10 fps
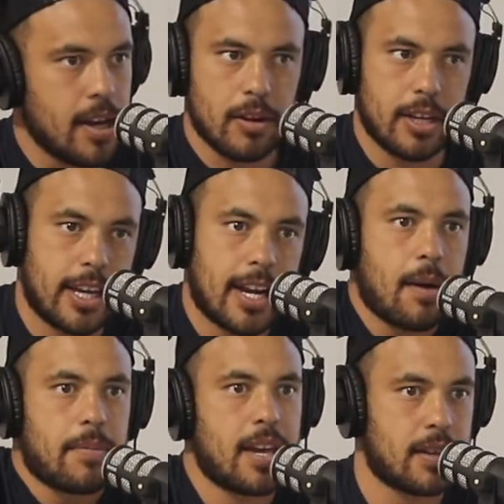But you get
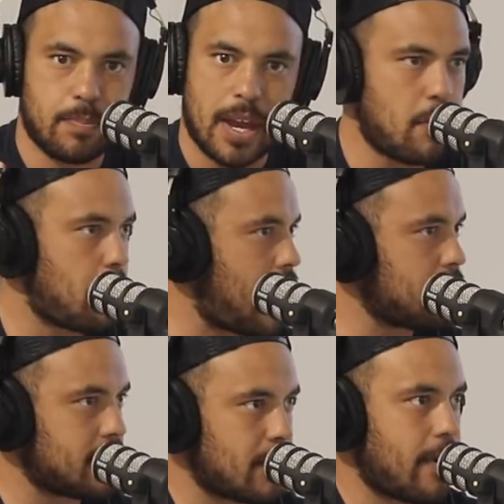up there, there's people
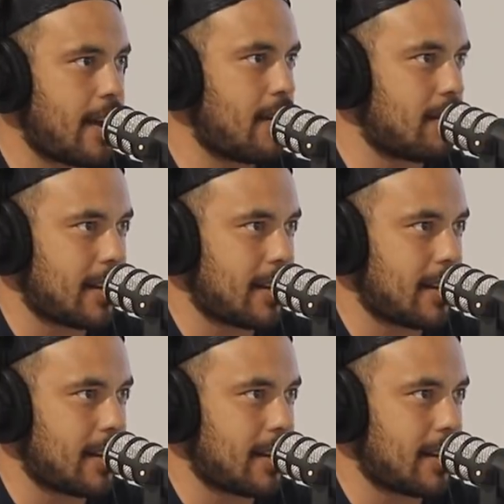bouncing around,